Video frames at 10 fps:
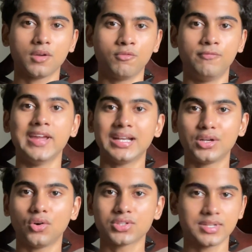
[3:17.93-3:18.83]
weight
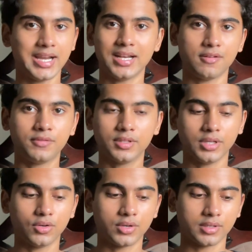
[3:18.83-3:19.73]
loss right after
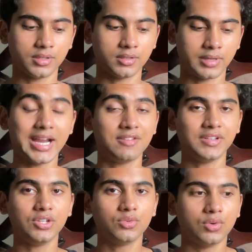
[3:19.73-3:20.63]
right
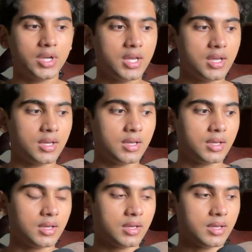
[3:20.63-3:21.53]
when you
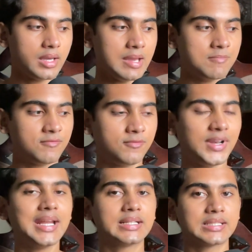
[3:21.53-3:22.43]

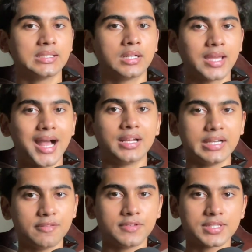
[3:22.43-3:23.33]
inflict a
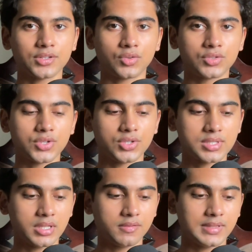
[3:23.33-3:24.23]
calorie deficit onto
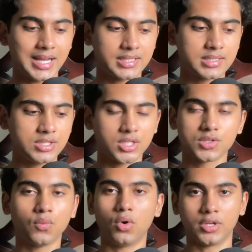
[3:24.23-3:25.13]
yourself, that's
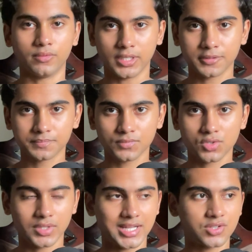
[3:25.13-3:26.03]
just water weight.
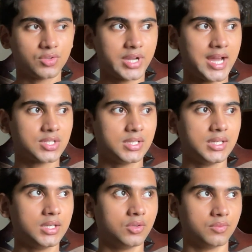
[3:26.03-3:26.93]
So that's not
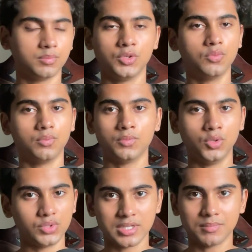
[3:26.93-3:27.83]
actually you
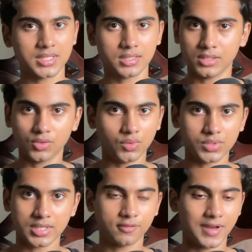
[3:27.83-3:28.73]
losing muscle, you
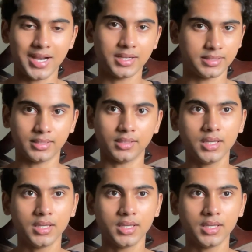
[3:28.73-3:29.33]
losing fat, nothing.